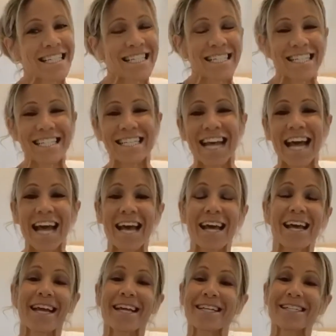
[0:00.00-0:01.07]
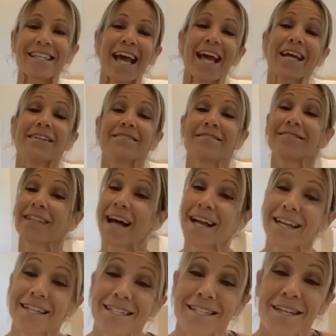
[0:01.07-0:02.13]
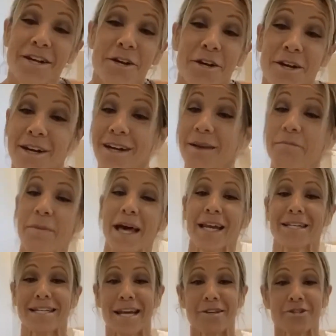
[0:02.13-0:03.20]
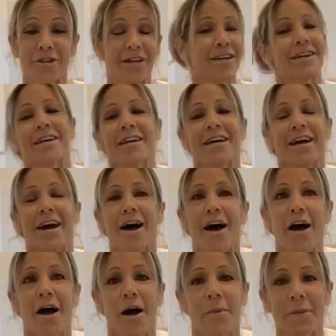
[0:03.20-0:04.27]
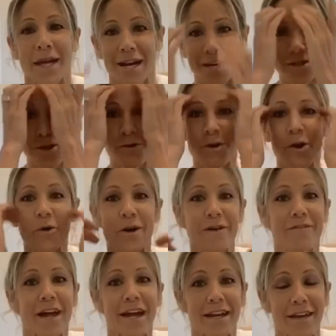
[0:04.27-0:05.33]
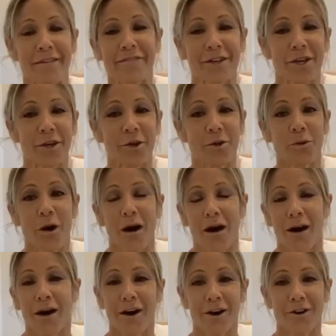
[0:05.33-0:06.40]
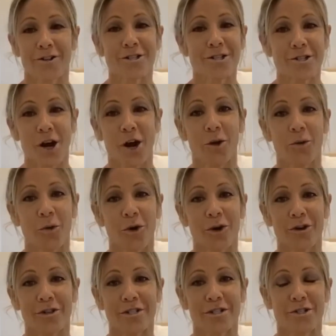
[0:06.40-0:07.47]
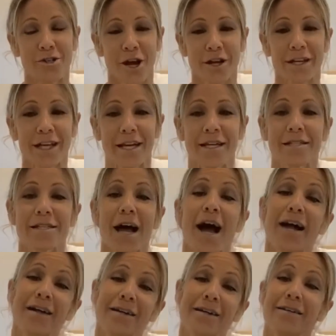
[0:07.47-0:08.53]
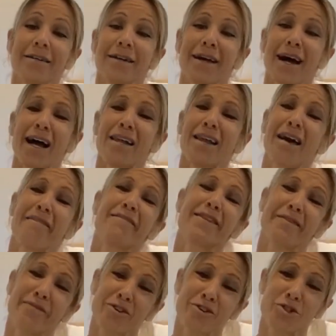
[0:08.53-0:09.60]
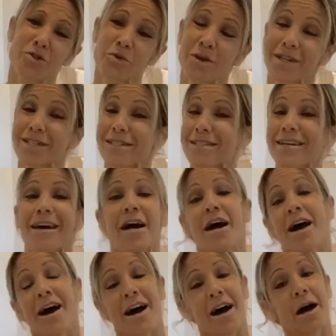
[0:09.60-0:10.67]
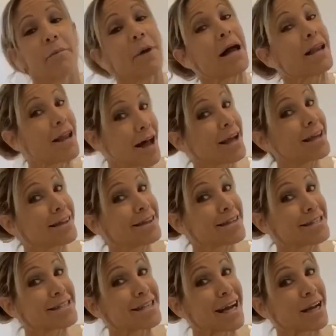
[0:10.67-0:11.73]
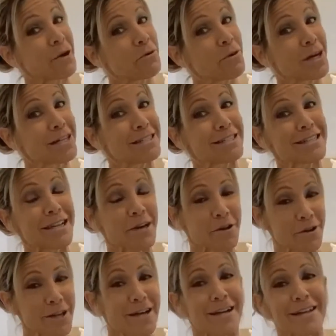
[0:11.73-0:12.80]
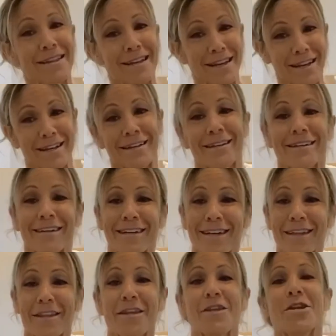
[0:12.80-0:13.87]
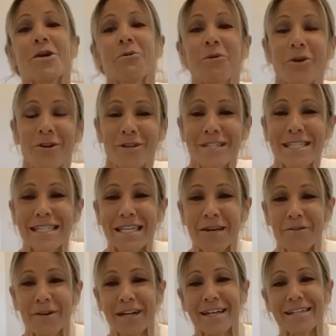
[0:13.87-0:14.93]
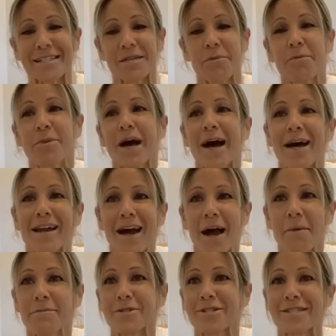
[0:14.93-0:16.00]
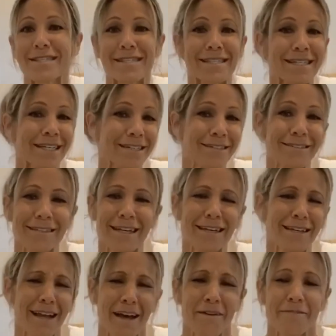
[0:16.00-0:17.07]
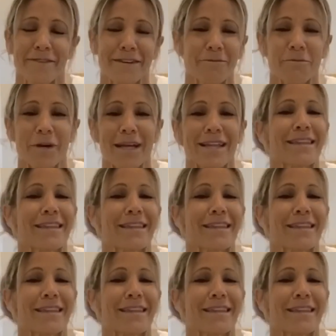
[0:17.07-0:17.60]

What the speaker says: today is a light meditation. And I don't know if any of you are Star Wars junkies. I love the first ones. I like the second ones, you know, the newer series, but I'm just still in love with